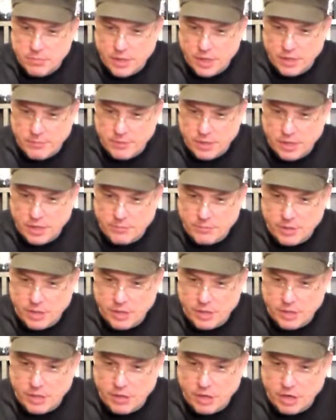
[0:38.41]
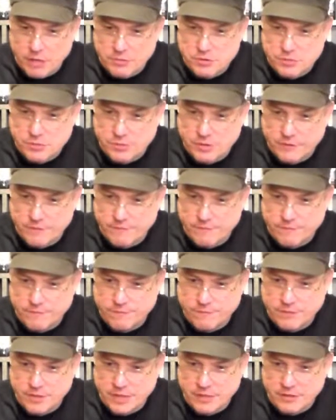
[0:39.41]
Blah blah blah. Hops with a
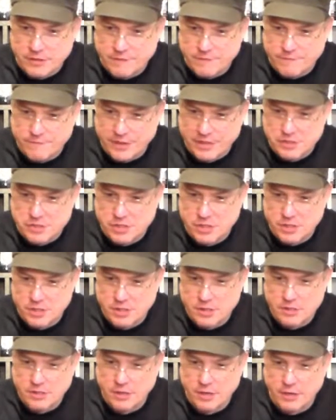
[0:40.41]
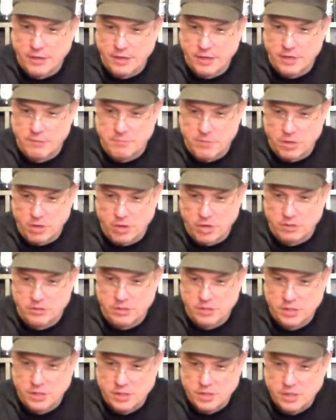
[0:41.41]
fetching honey
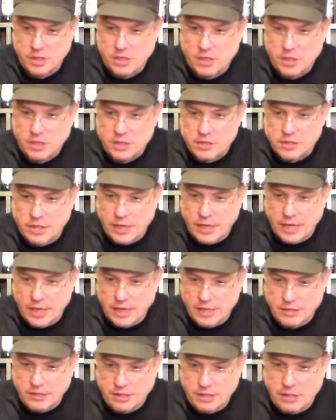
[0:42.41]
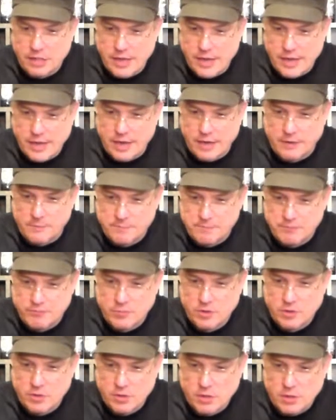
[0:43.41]
malt. Yeah, I think yeah.
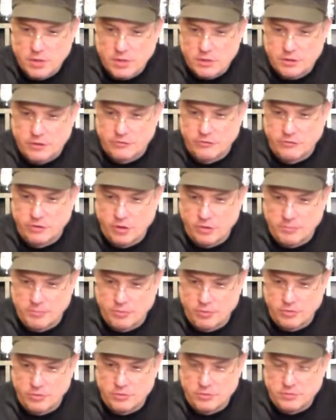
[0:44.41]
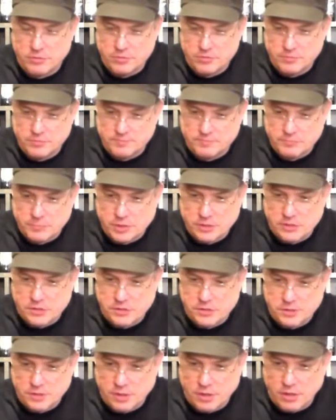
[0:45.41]
This is our brewed.
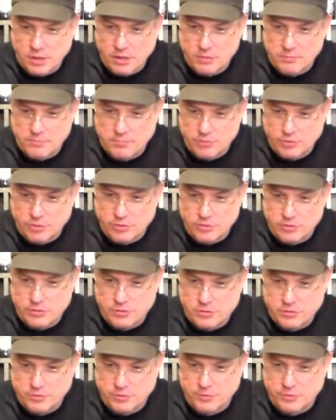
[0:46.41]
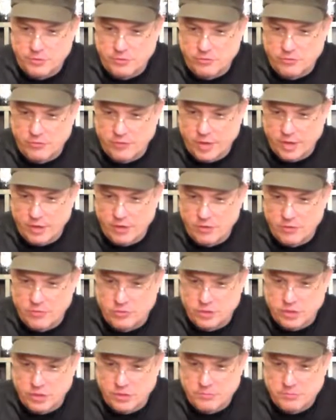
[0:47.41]
This is our brewed tribute to
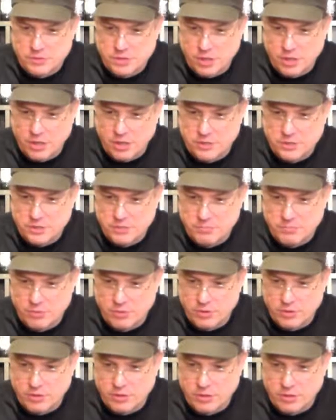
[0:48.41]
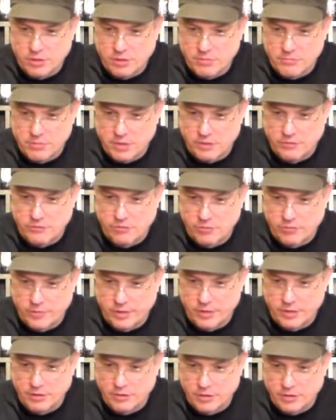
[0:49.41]
Arrow Kim's Aussie Border Collie mix, who
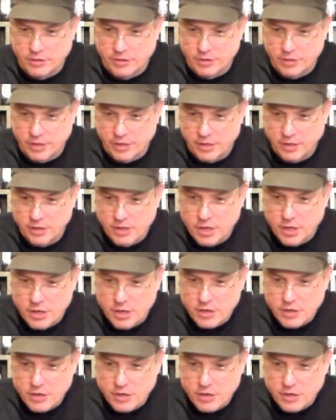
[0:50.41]
ran literally